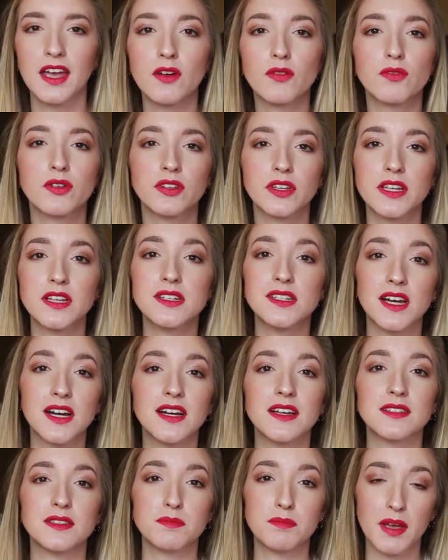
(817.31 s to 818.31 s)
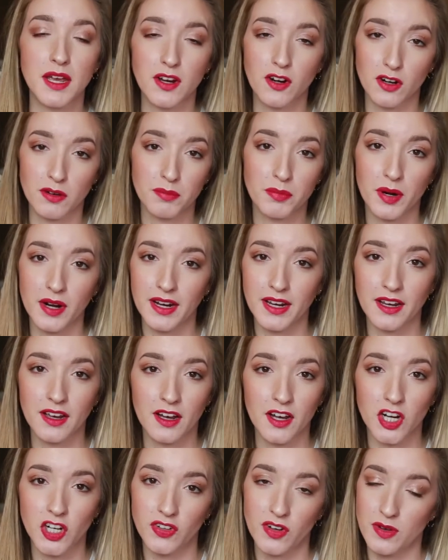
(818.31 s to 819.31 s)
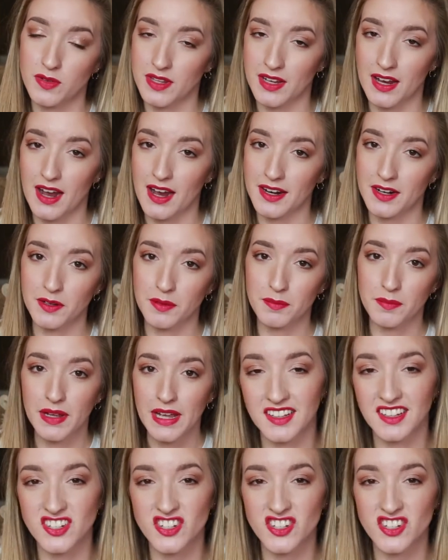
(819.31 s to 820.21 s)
It really does make or break a clothing item.